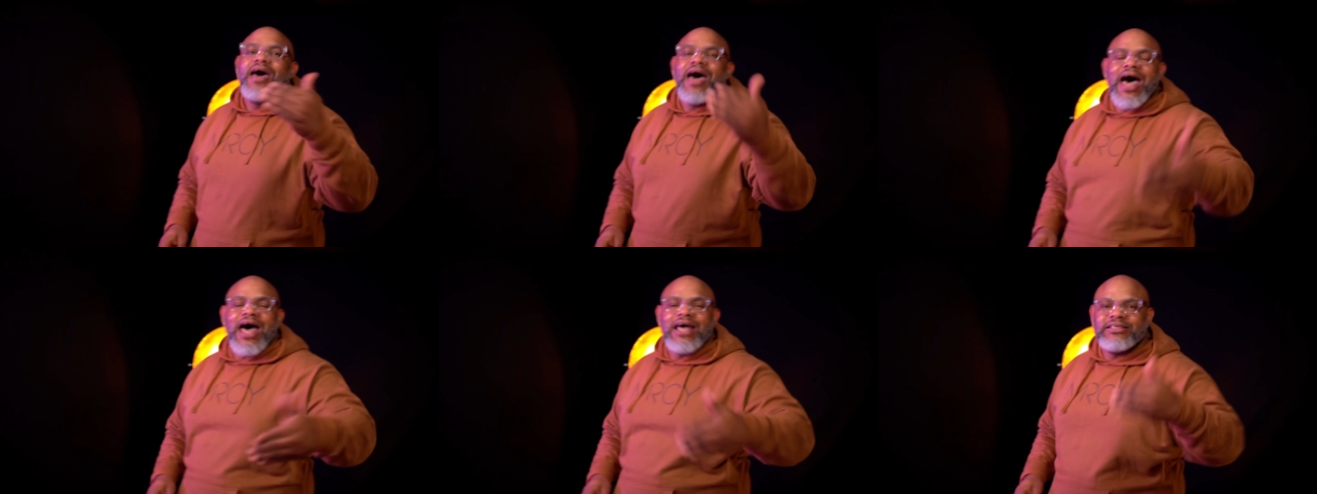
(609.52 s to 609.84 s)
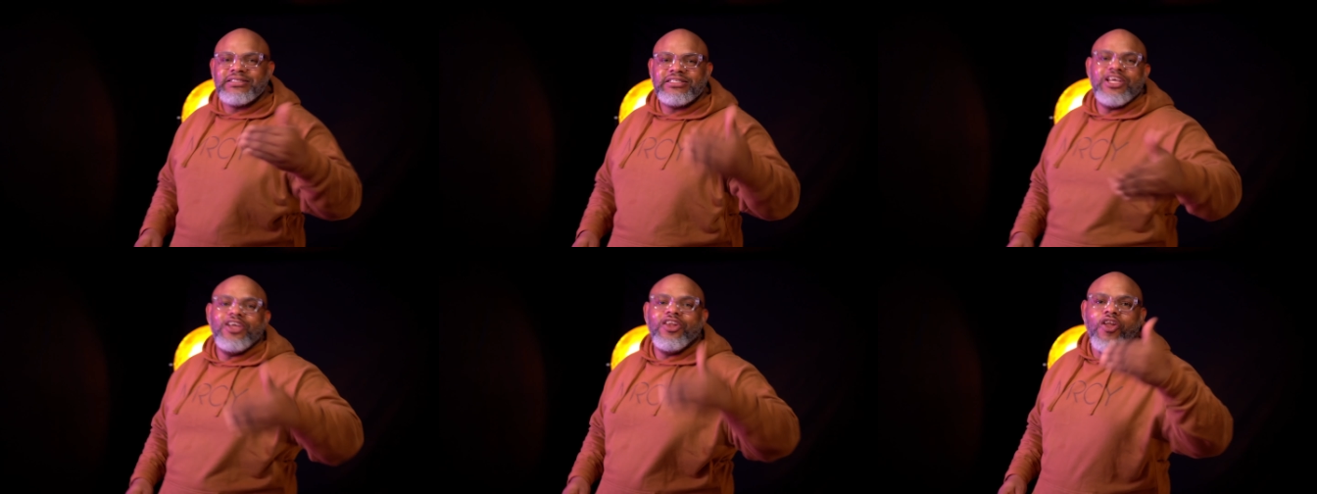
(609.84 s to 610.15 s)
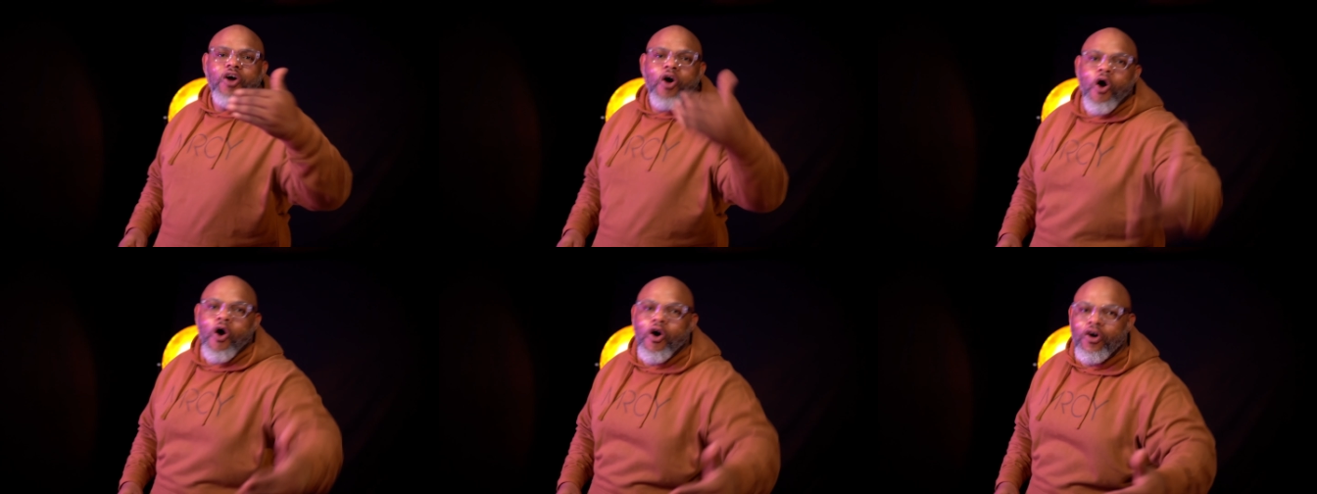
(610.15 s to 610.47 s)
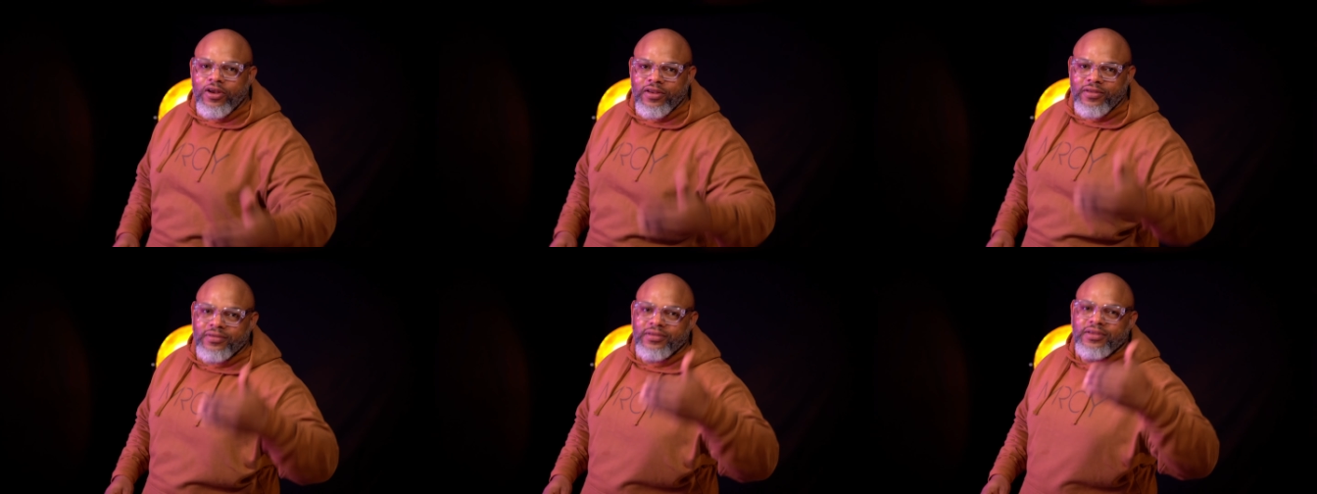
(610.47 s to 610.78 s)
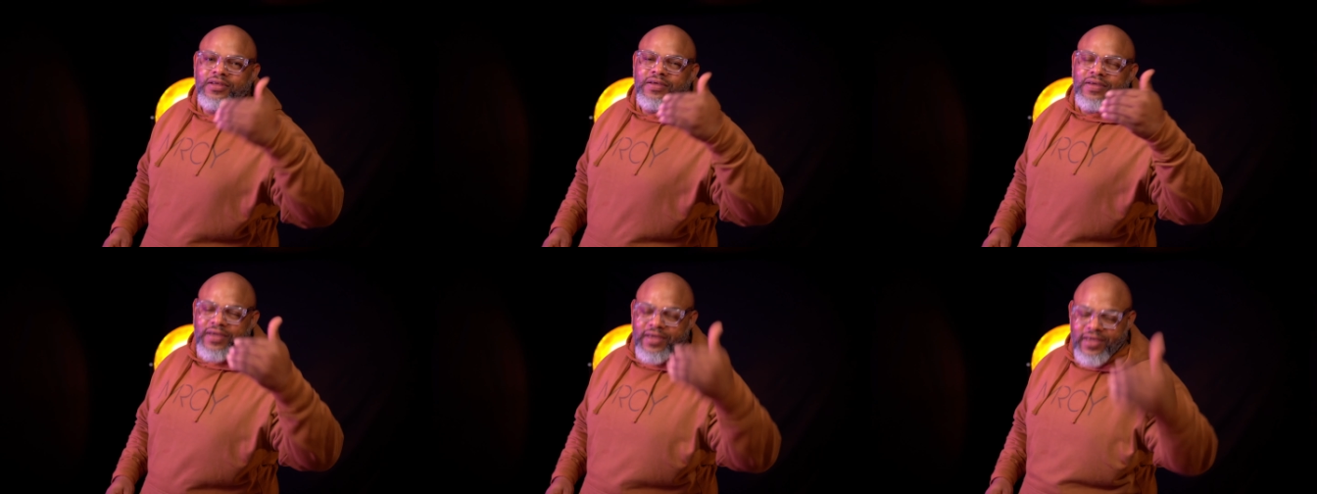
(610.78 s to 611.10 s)
are still on
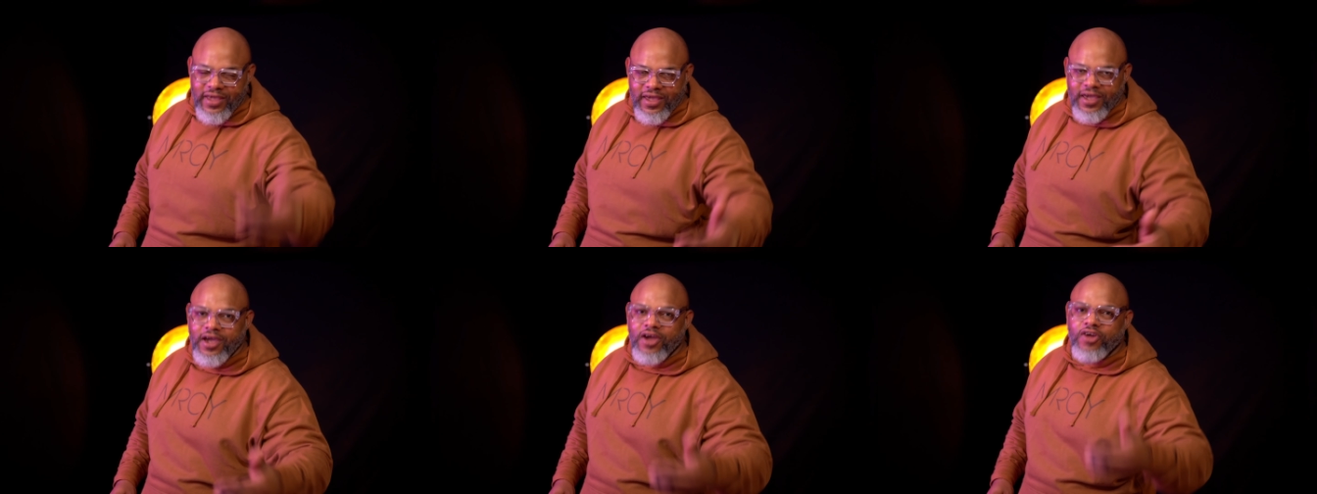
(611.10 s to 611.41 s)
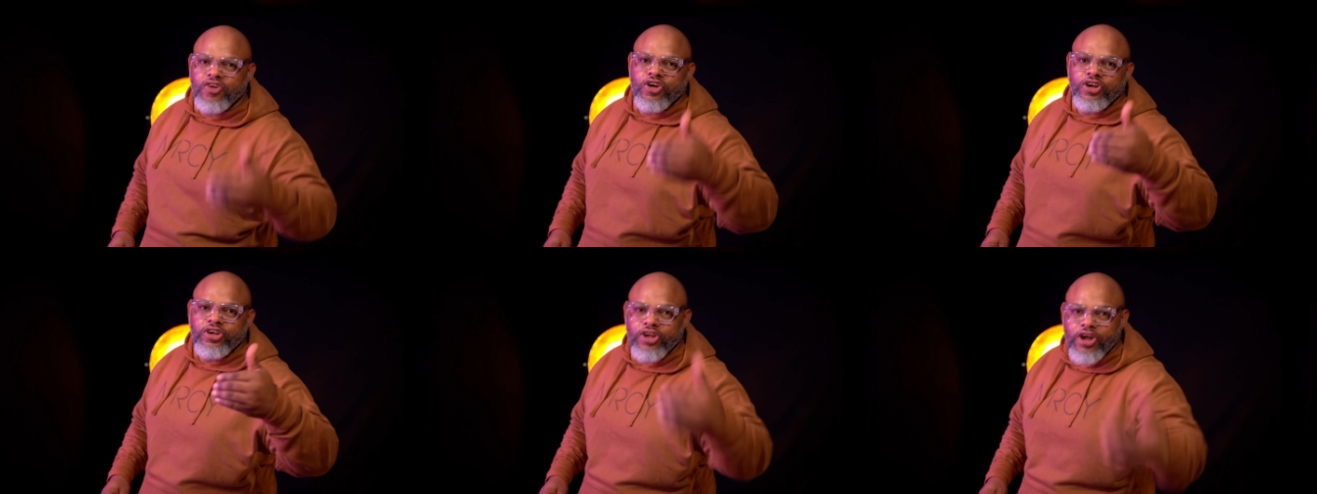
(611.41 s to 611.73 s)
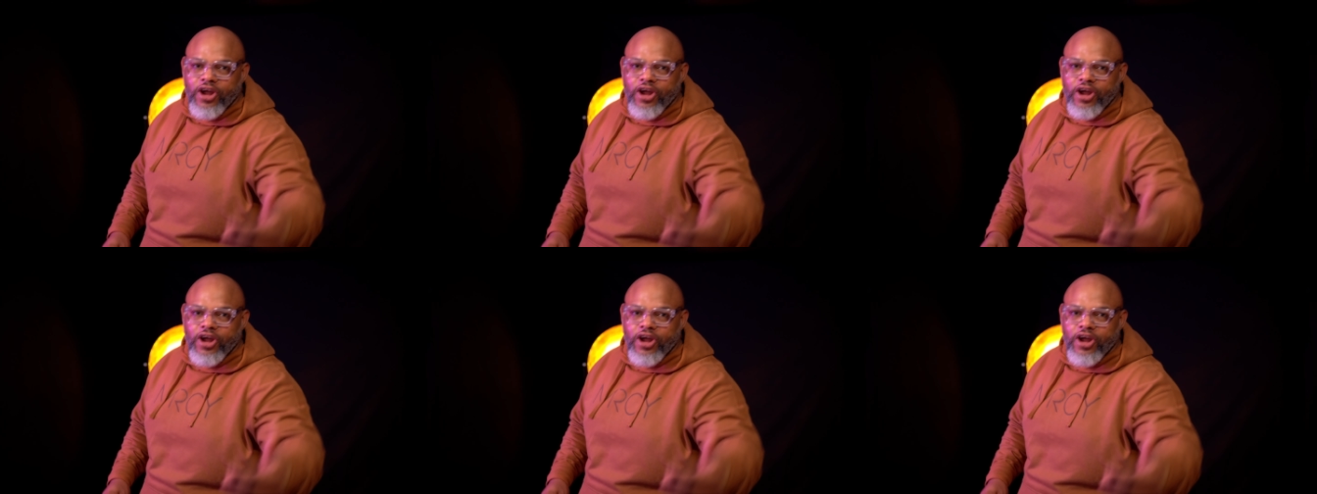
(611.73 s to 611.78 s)
here on